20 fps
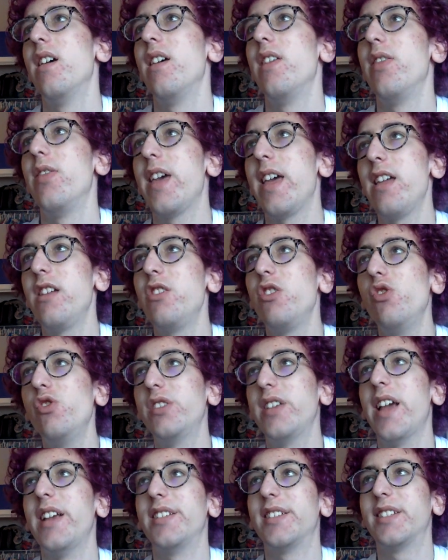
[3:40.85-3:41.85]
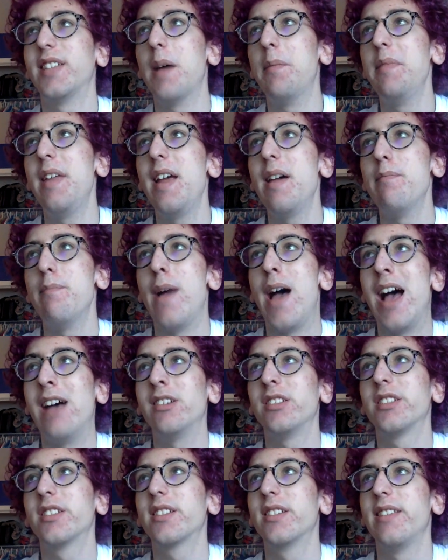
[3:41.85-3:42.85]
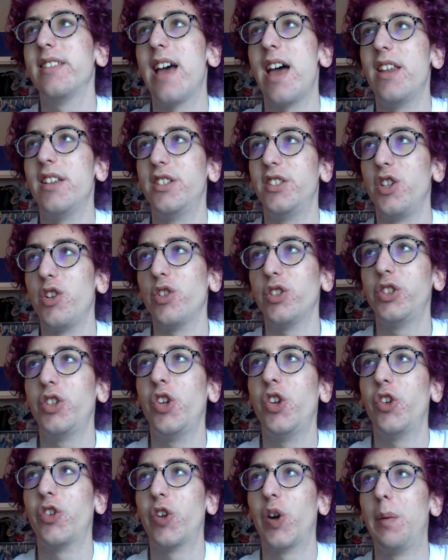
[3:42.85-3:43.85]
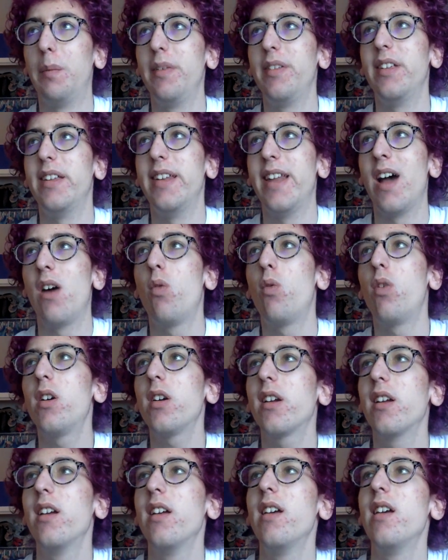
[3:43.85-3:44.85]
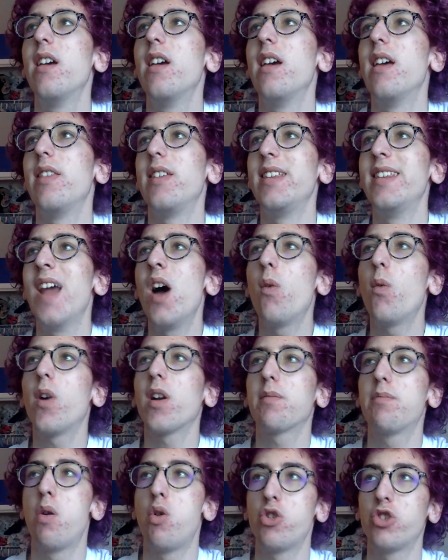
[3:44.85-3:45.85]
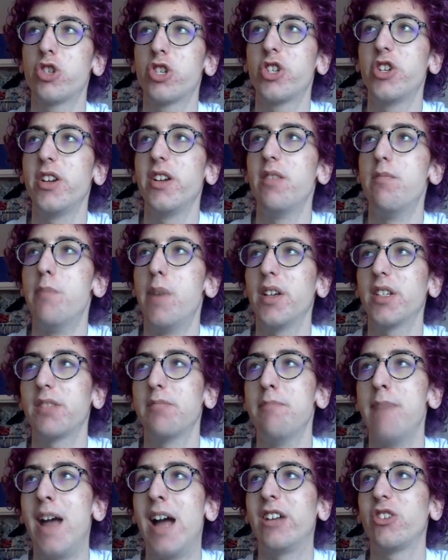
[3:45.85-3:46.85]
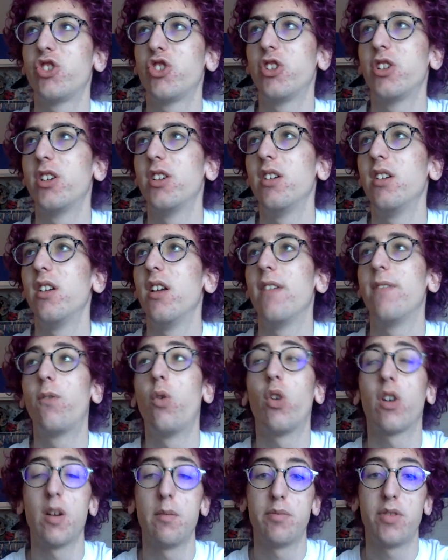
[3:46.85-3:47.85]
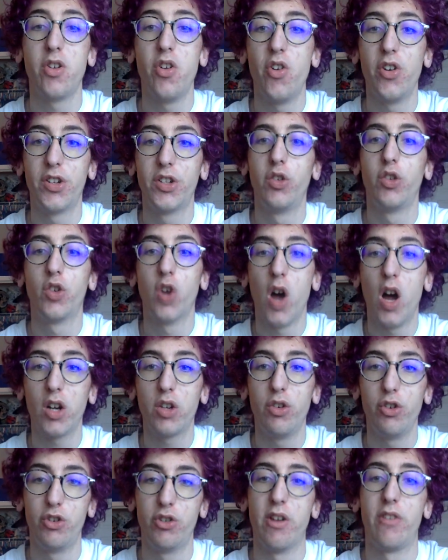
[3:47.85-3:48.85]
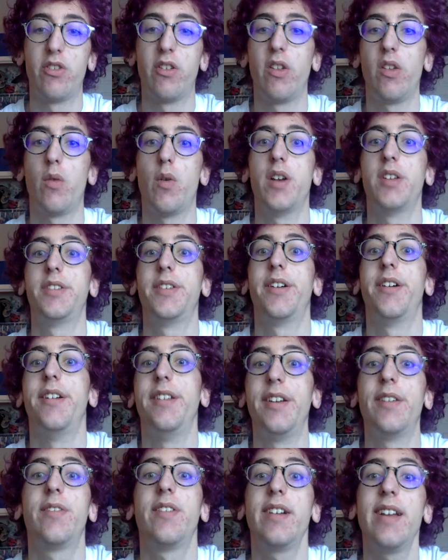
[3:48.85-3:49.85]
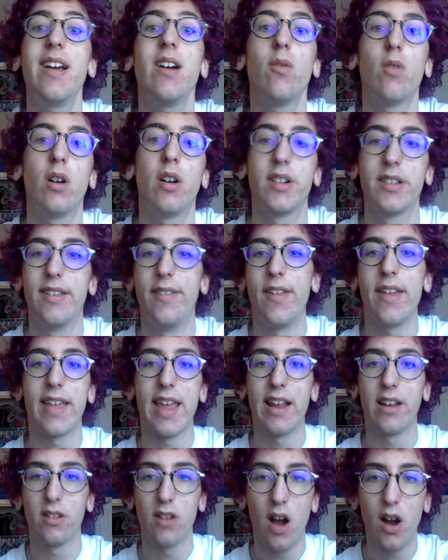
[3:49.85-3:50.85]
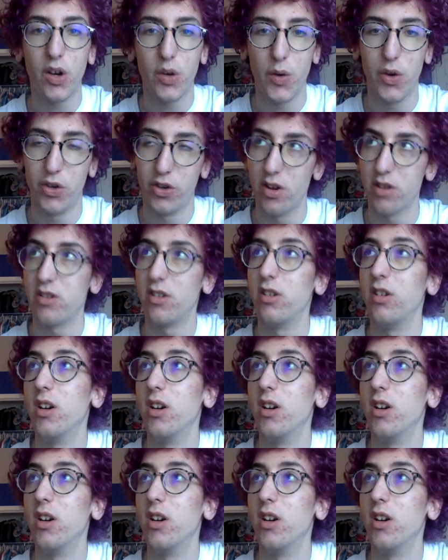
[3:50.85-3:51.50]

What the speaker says: They use a subnet mask that is used to determine the network. The network portion must match for computers to talk to each other, otherwise they're on different networks and they can't talk to each other.